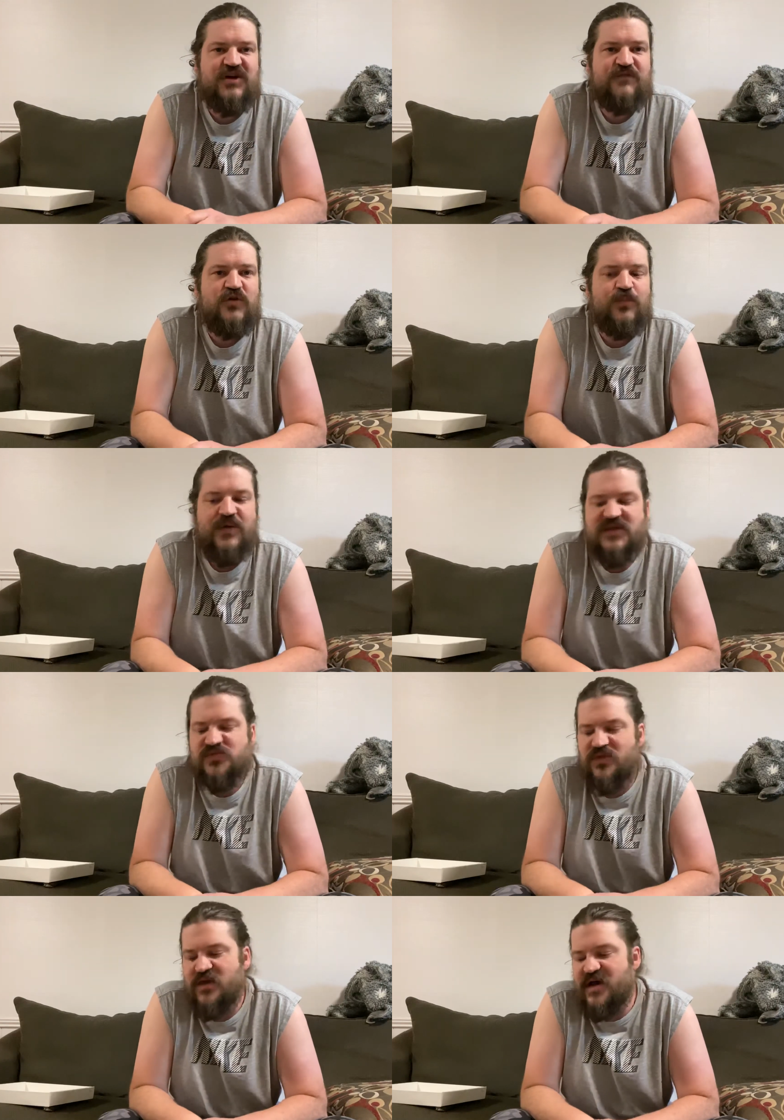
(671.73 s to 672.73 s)
a few opinions
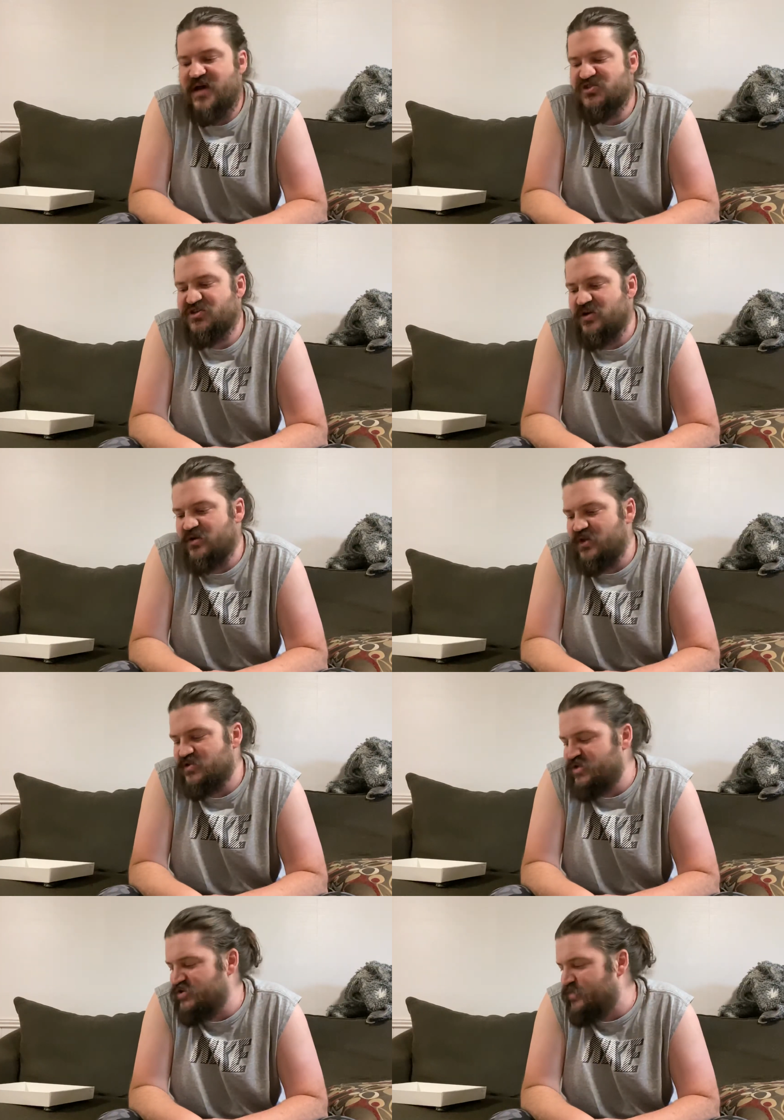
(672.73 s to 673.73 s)
with you guys, share
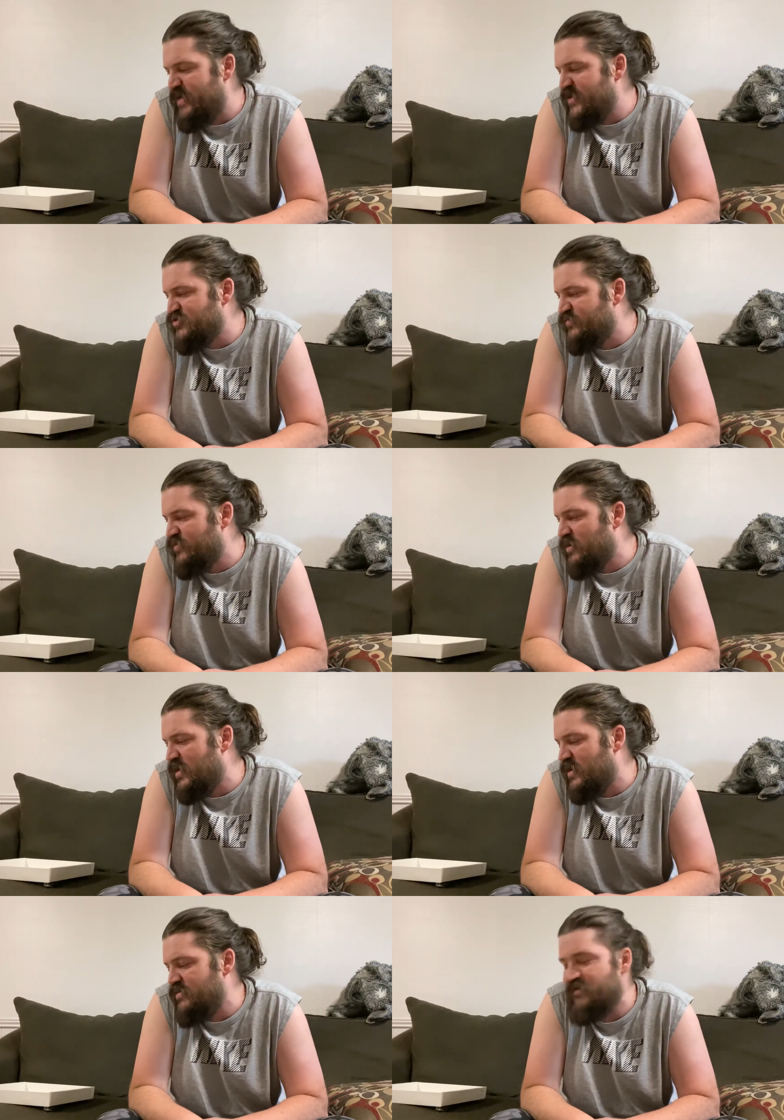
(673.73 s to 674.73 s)
some passion
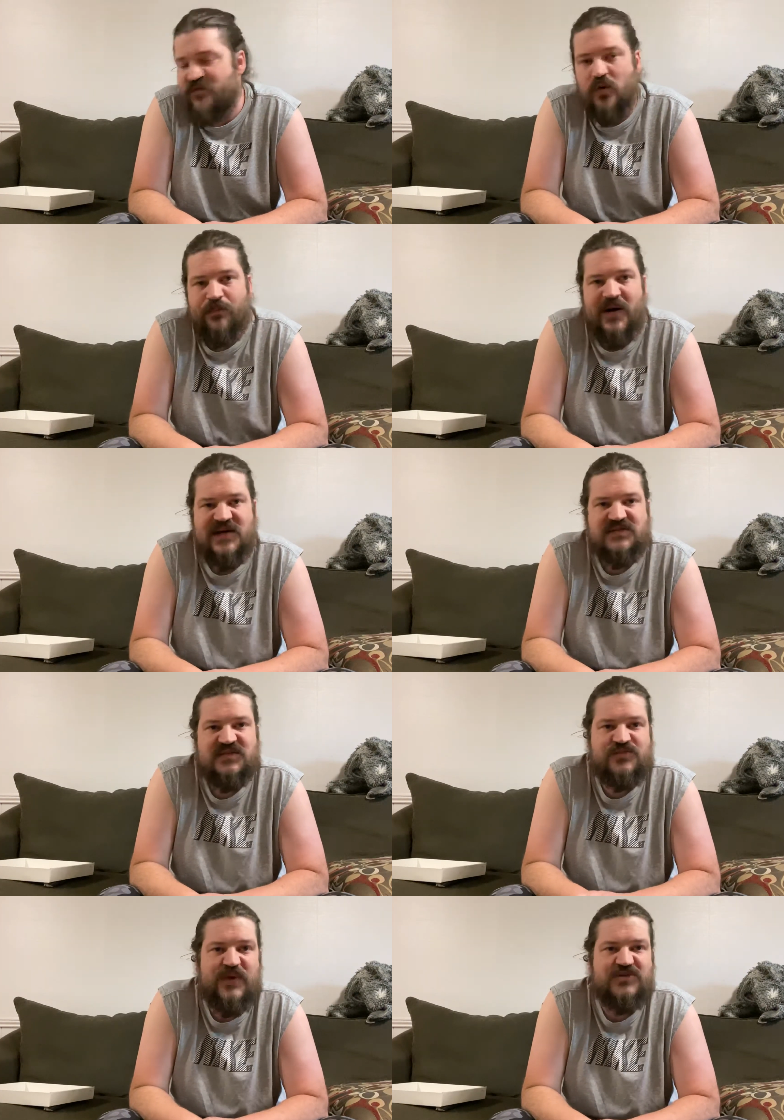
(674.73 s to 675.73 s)
for the Foamposite
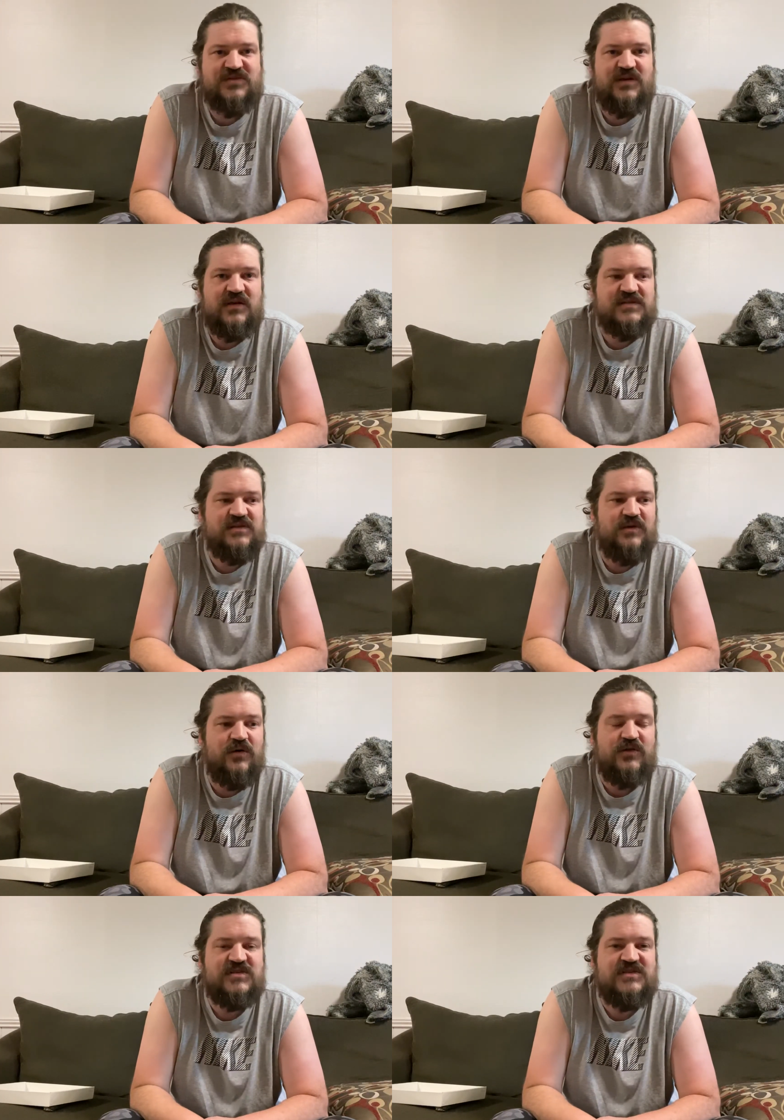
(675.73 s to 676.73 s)
especially, because, you
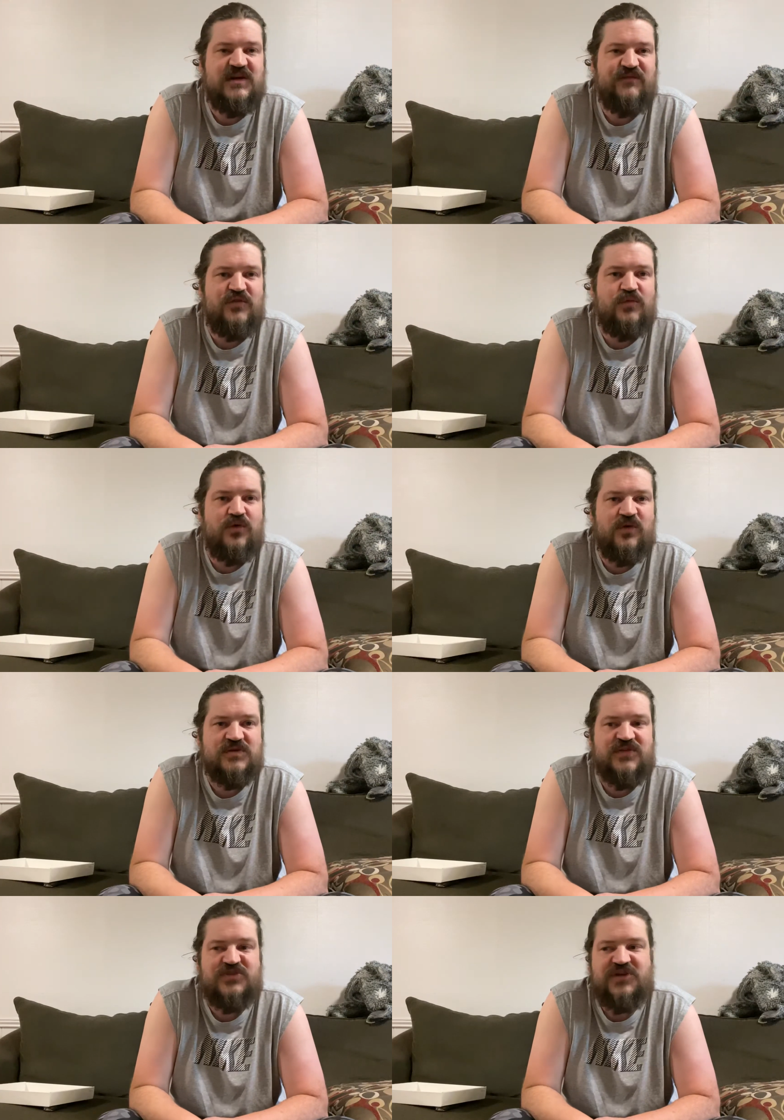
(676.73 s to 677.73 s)
know, you'll see a few more of
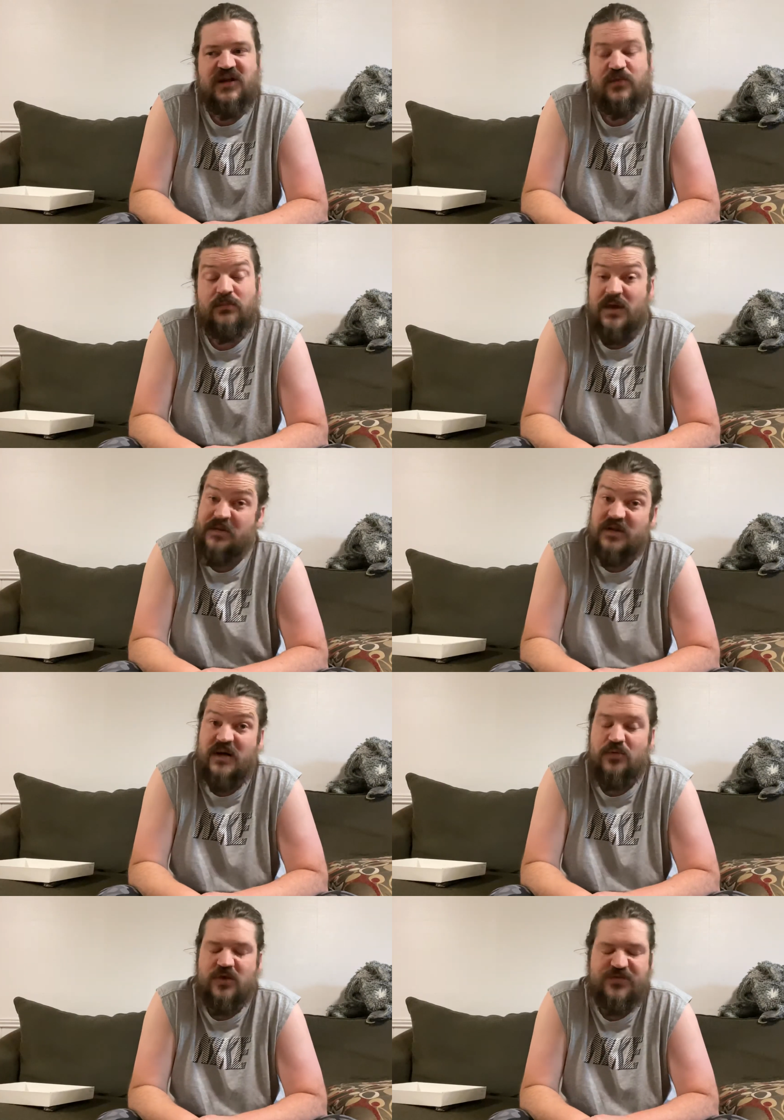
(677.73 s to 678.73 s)
those on the channel, maybe a
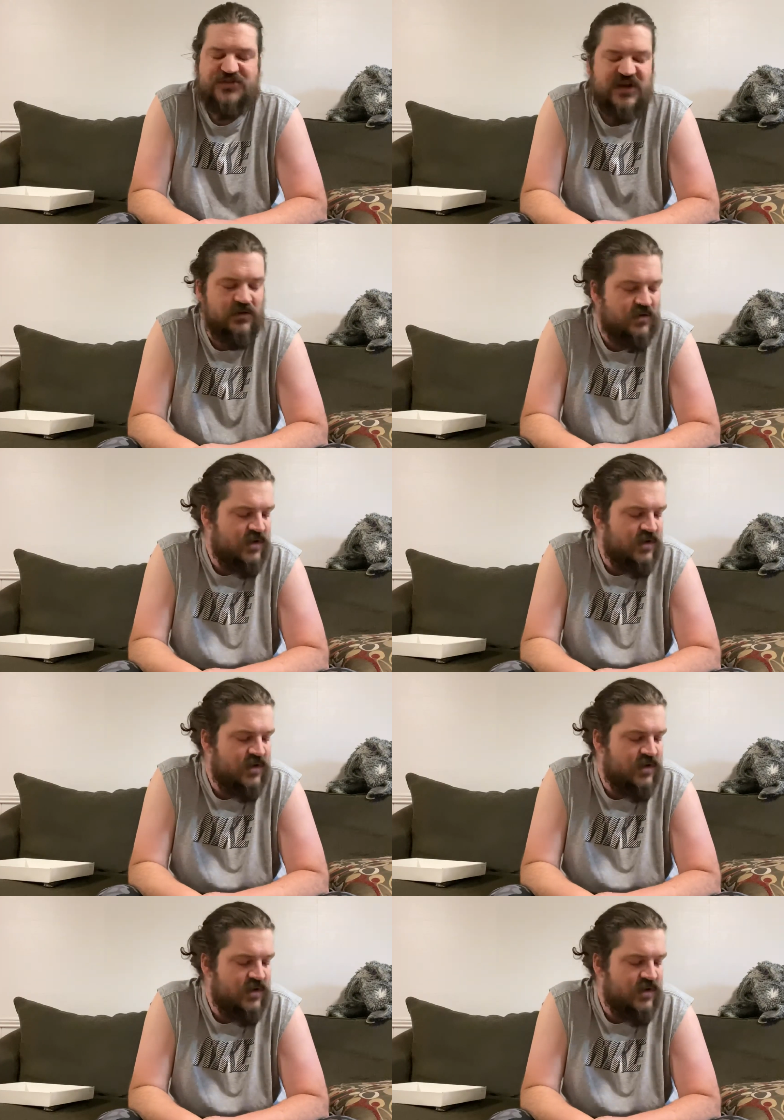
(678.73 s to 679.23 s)
lot more on the channel.